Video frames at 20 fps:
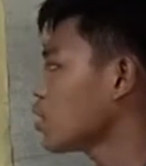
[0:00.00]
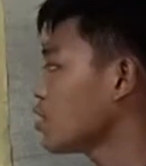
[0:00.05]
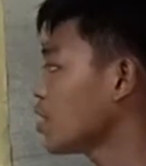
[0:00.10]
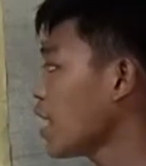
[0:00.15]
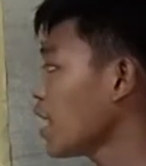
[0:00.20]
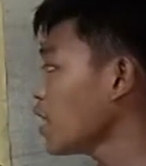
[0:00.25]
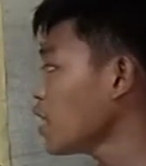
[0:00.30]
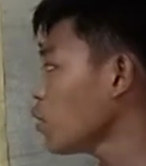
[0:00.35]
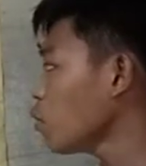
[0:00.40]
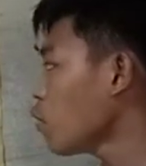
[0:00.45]

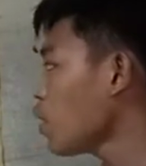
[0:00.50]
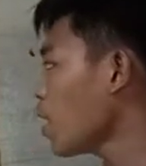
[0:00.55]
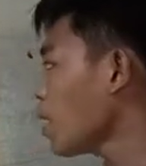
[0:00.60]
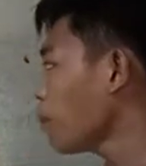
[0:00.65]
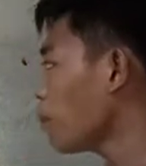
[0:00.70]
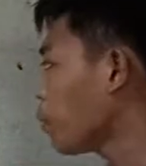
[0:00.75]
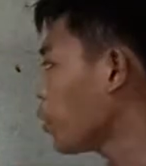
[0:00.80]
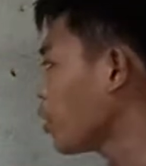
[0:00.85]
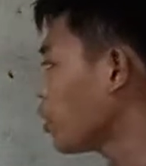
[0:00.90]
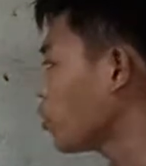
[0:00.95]

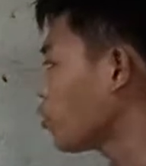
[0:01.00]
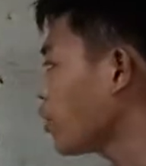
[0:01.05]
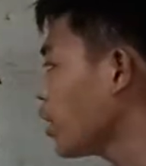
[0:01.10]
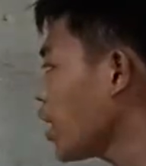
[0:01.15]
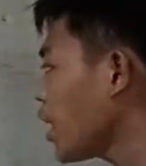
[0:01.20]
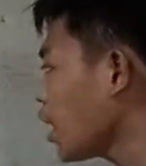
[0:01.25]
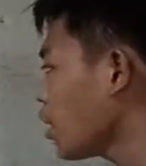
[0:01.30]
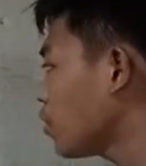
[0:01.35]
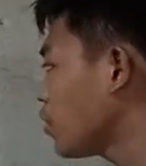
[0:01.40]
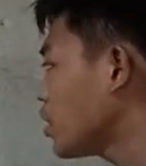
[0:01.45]

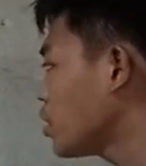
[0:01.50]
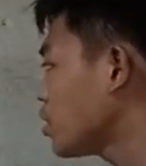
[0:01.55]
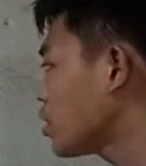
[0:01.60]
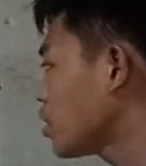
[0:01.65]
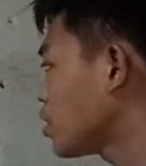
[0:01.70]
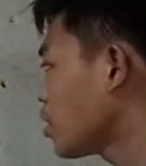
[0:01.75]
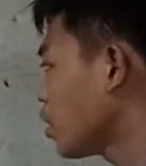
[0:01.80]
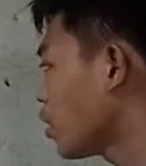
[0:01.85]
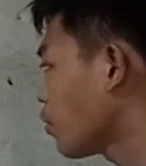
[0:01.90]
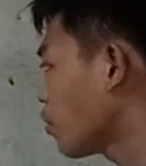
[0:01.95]

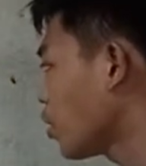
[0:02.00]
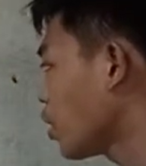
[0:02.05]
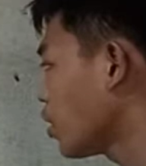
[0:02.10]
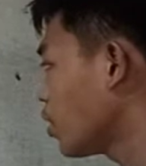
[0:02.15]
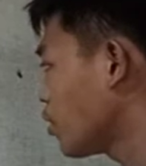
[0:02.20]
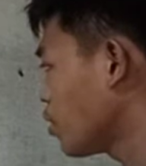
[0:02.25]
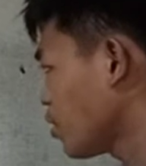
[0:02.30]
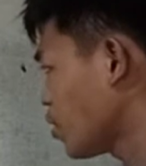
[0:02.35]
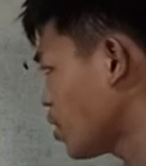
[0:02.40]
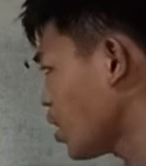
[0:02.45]

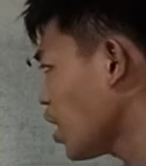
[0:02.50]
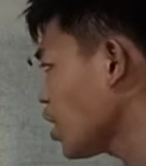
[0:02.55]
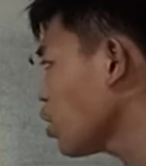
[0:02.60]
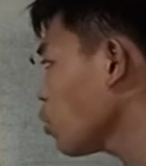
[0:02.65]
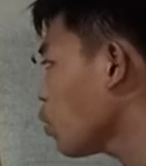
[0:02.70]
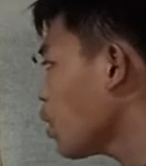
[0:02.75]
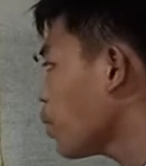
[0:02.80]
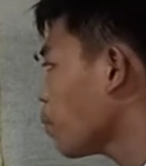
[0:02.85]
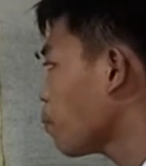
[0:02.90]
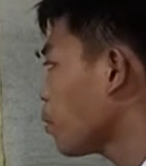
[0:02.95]

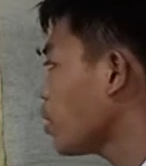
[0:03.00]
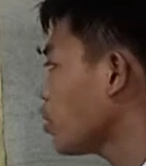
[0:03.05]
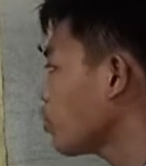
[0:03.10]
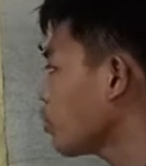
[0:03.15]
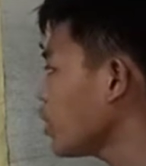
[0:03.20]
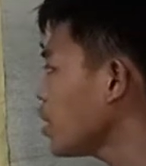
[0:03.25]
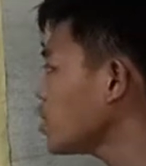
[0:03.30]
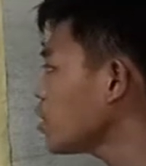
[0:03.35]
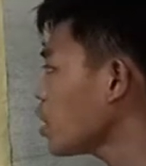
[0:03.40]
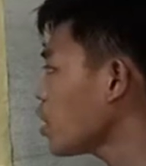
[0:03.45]

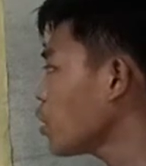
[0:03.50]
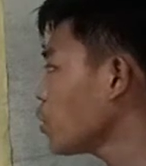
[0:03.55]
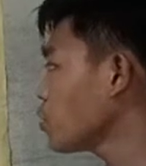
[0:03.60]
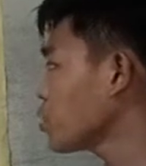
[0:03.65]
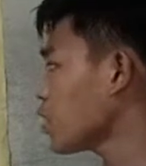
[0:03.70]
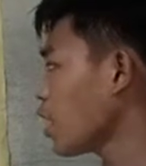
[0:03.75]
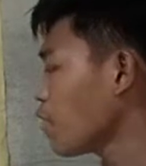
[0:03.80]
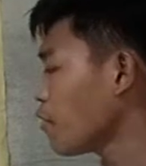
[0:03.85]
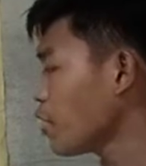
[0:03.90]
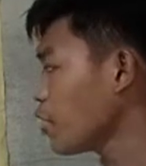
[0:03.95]

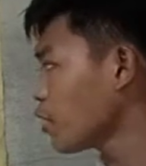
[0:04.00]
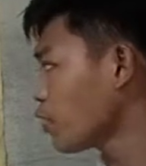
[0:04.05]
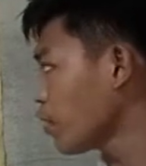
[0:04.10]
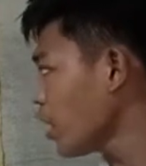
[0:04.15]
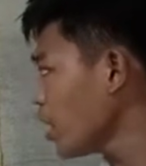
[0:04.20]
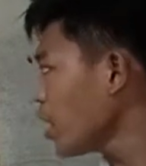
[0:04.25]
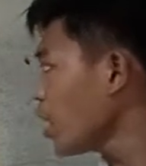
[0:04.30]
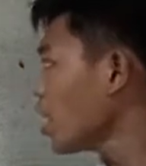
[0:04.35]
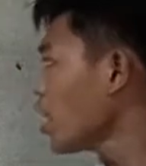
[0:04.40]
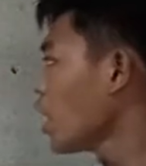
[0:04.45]

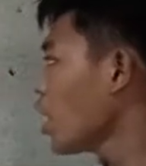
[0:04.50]
91.3073.